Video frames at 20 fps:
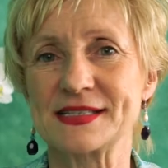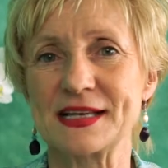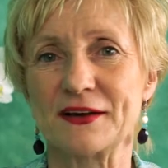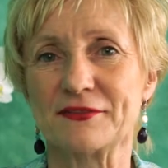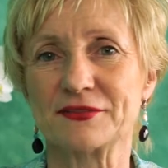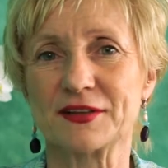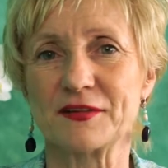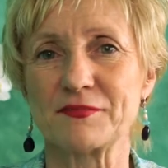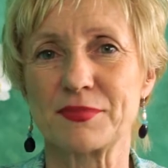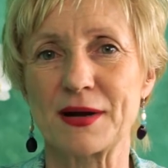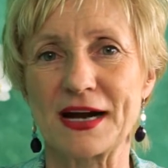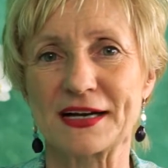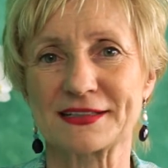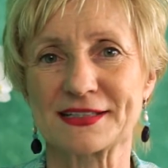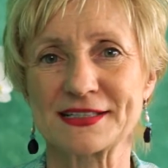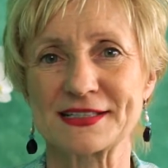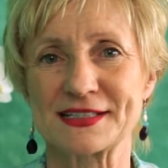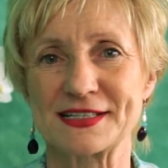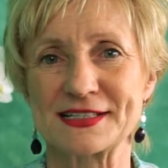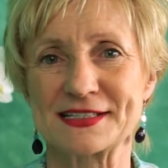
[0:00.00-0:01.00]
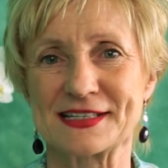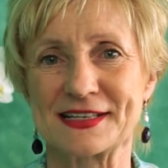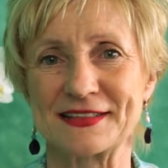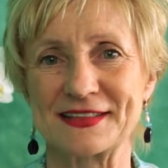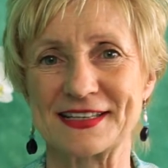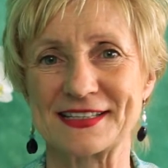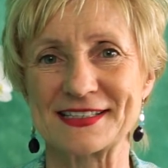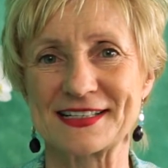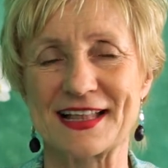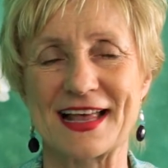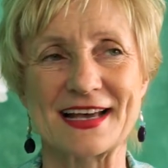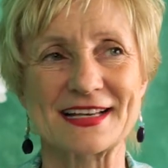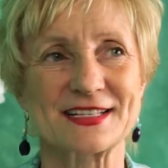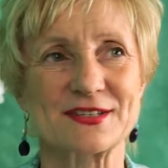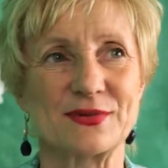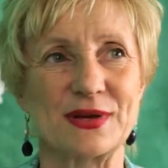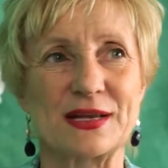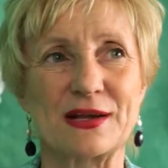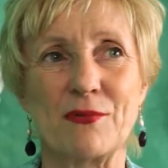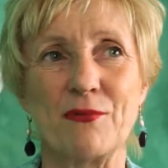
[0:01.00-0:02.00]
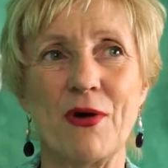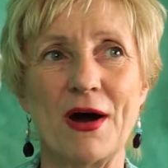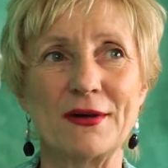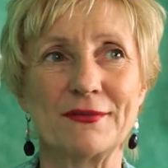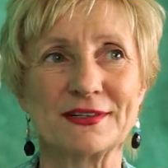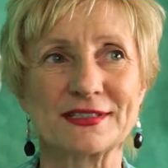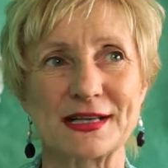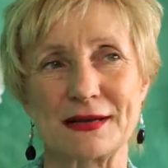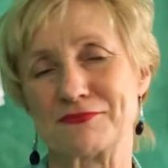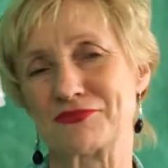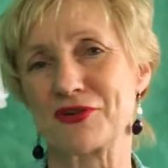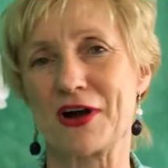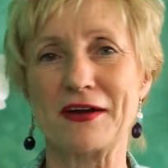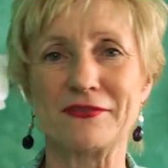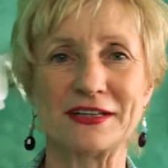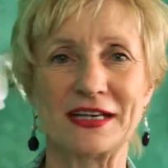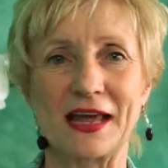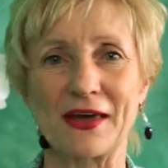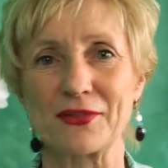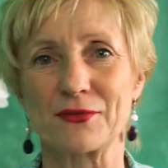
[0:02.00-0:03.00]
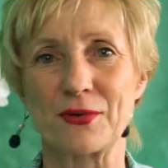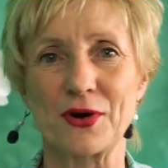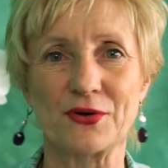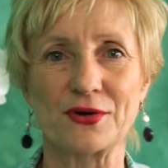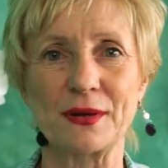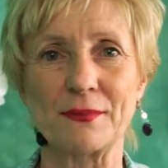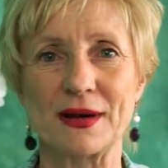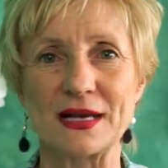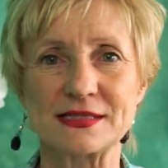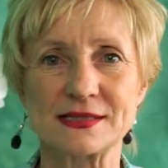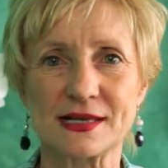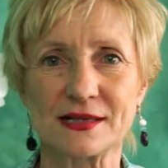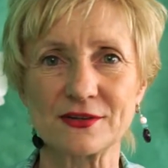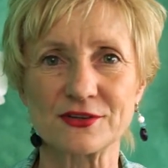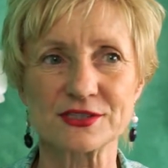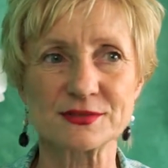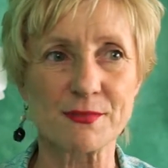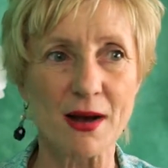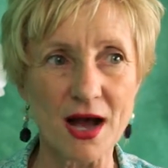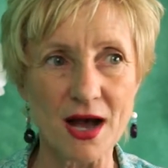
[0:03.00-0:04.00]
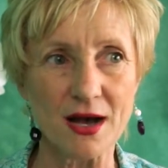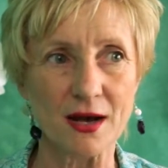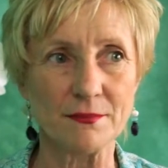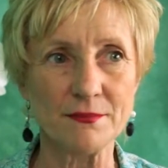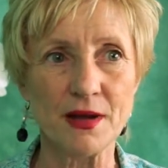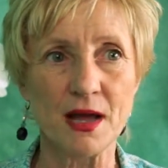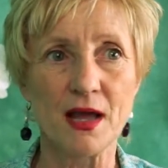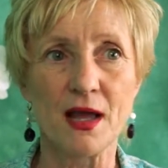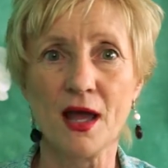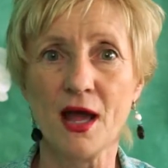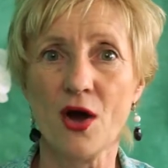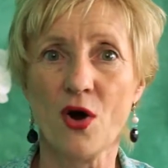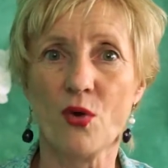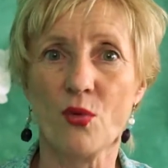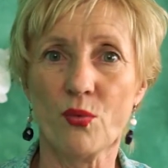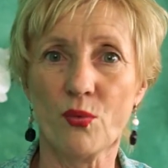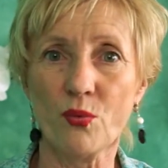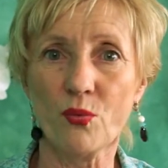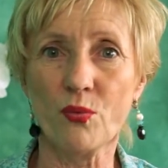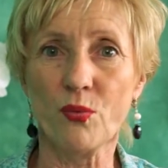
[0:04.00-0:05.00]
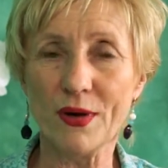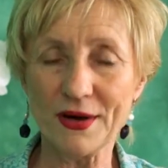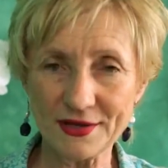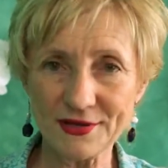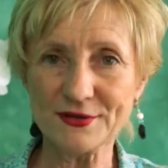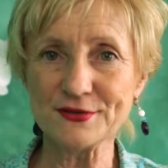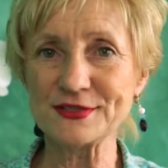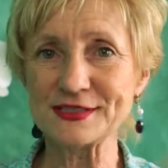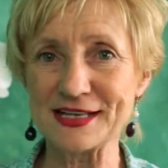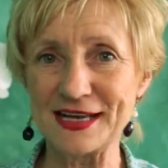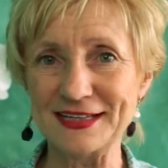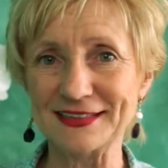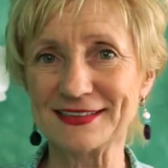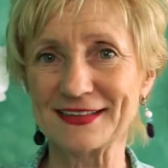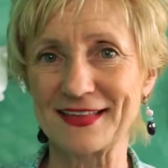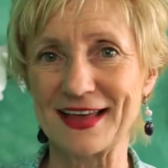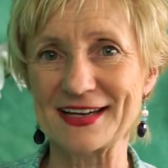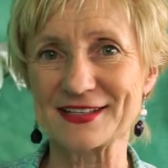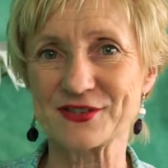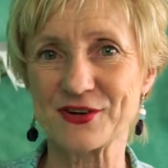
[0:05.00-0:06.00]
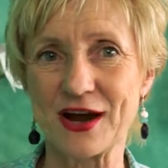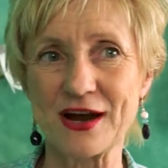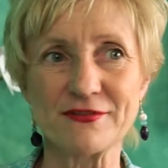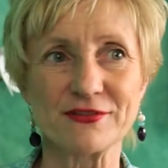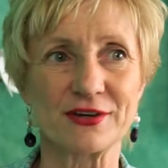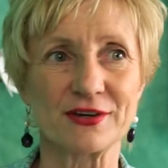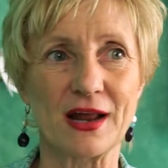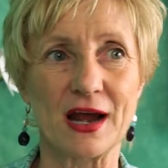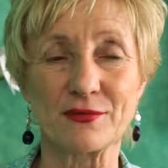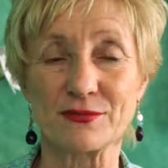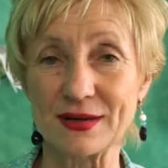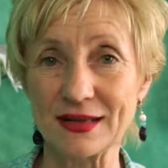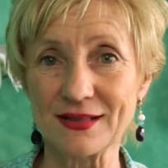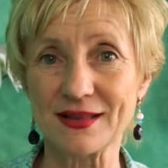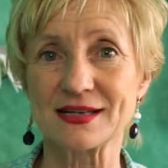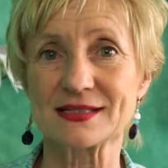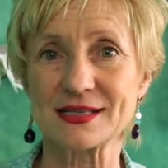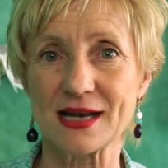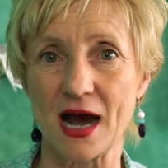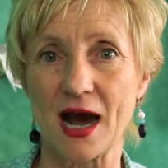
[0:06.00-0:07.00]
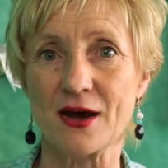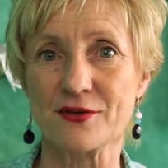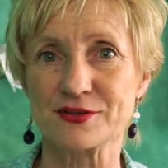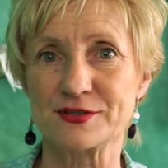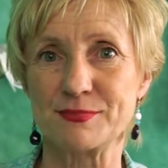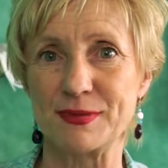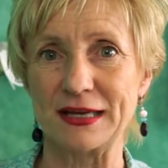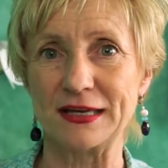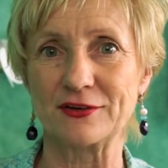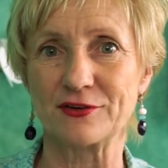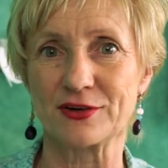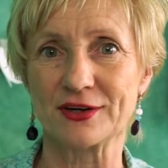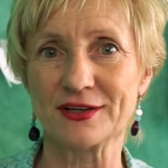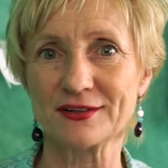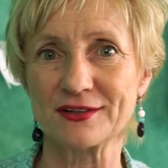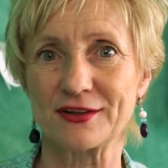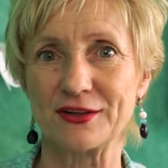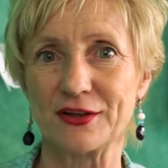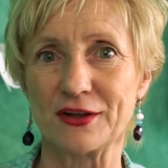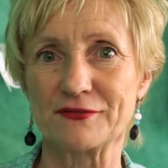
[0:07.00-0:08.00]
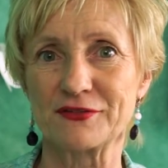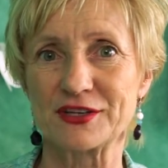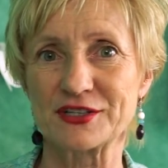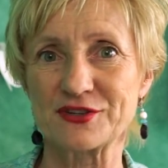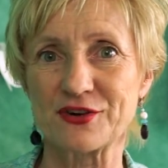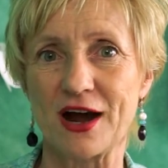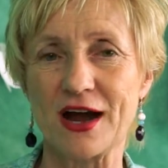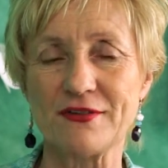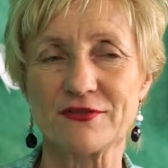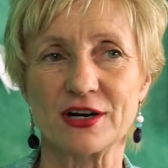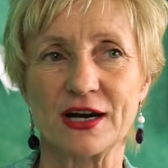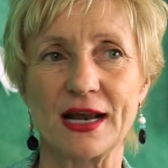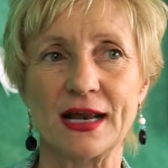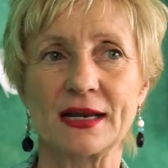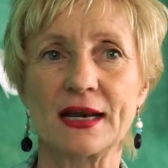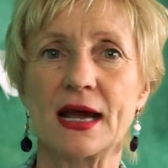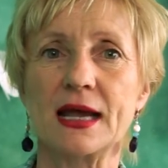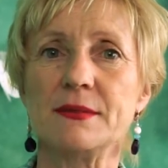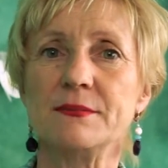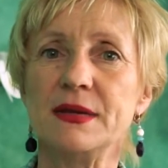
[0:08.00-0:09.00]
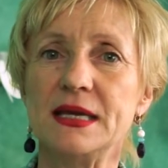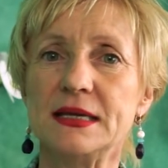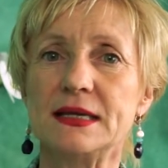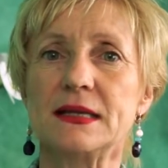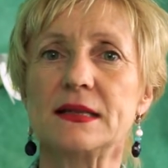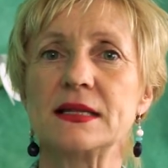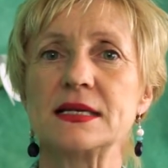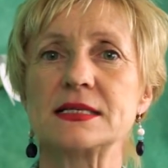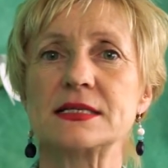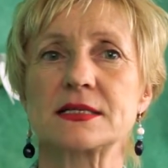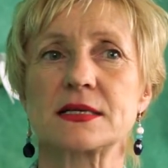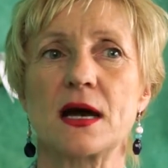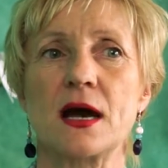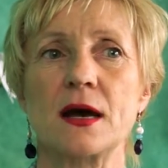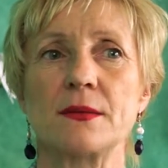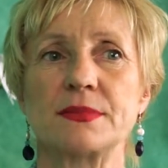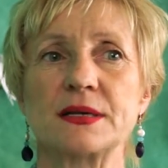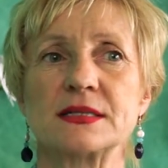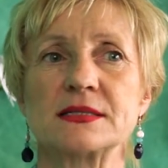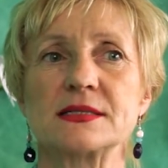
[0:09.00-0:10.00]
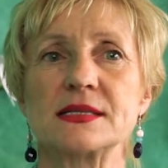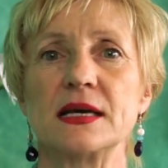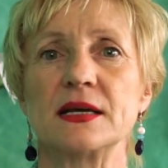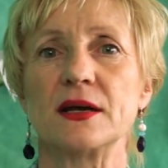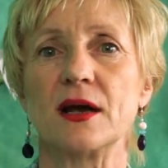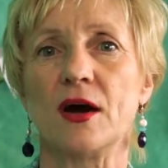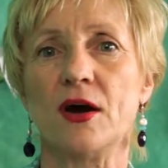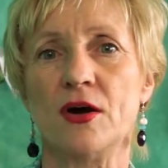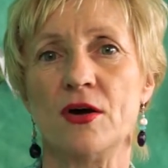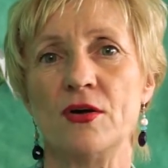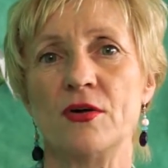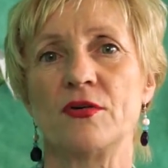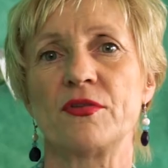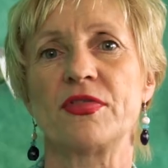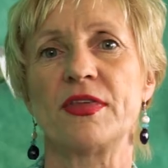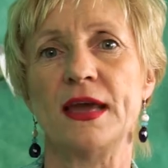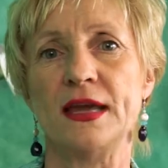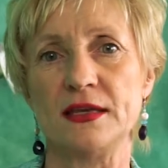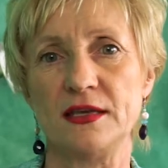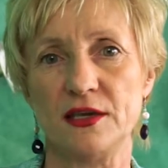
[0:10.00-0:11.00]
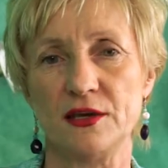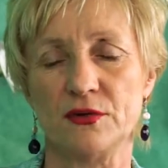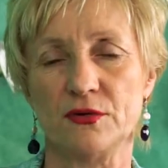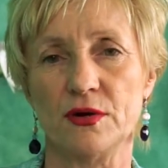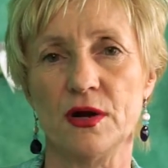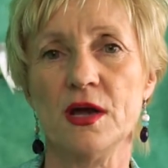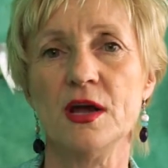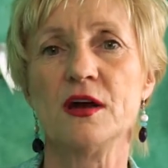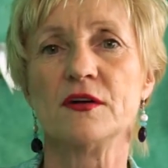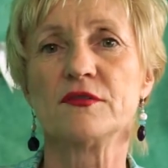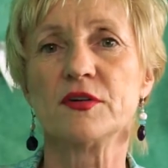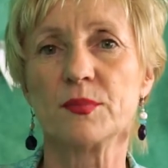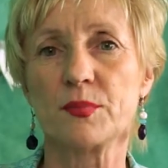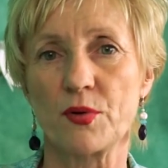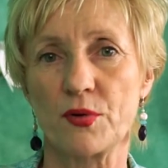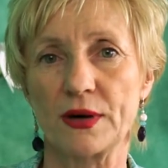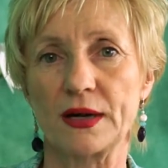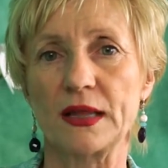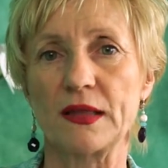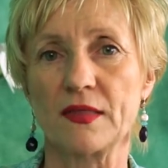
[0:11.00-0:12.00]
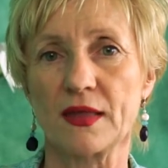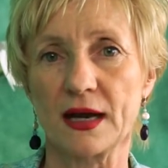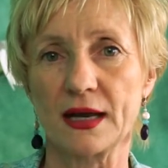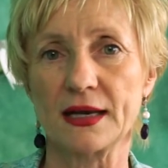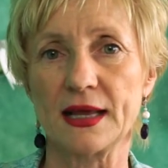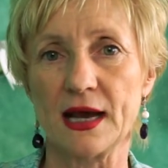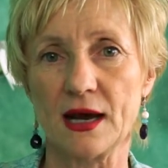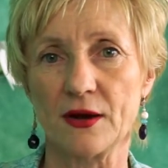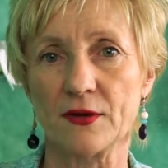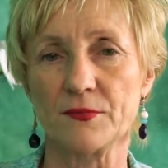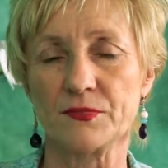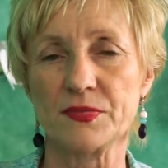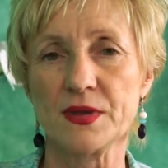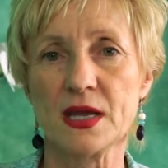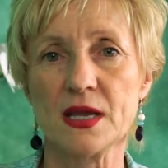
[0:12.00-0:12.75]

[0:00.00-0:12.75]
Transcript: self-love practices in this last week, and one was I'm driving down the road and my son goes, "Mom, what are you saying to that driver?" And I realized I was being critical of the driver, and I immediately stopped and said, "Oh, thank you for pointing that out."